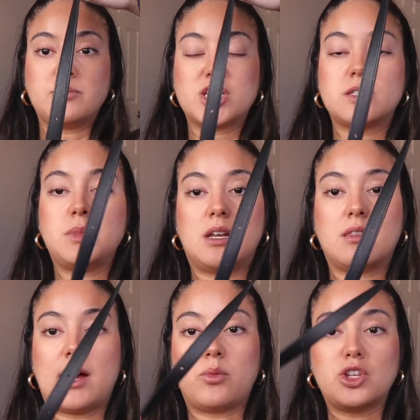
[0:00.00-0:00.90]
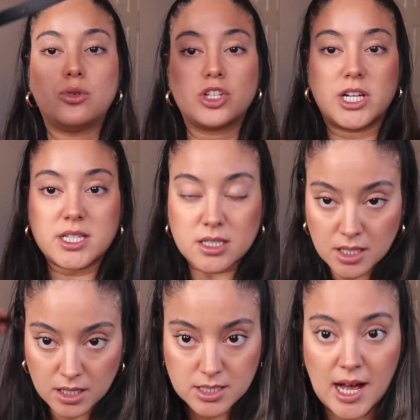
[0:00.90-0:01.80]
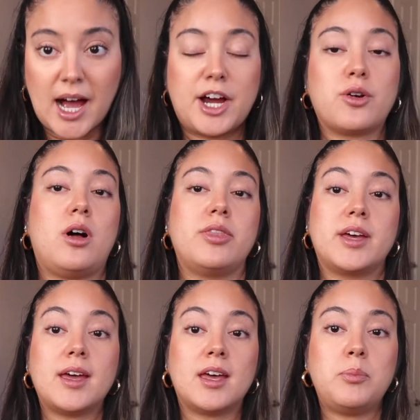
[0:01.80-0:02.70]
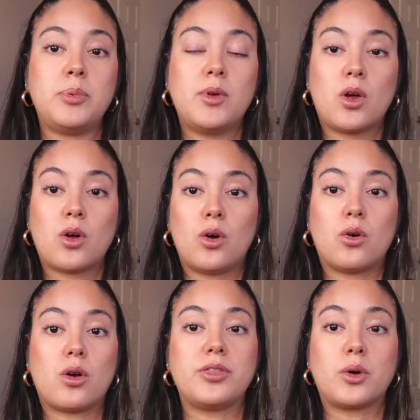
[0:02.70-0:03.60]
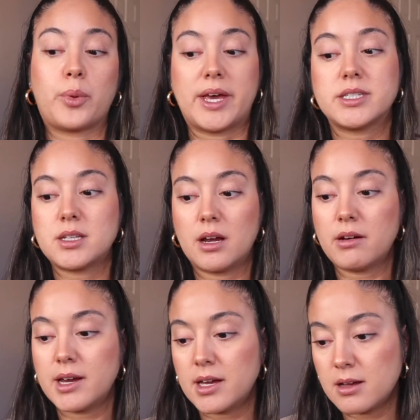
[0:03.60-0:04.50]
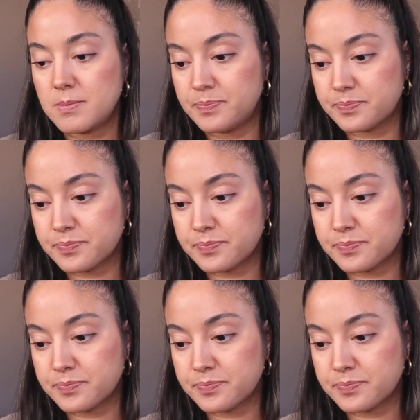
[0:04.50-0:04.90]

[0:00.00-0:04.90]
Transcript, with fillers: just meaning that when you adjust it, it's higher on the hip or on the waist area.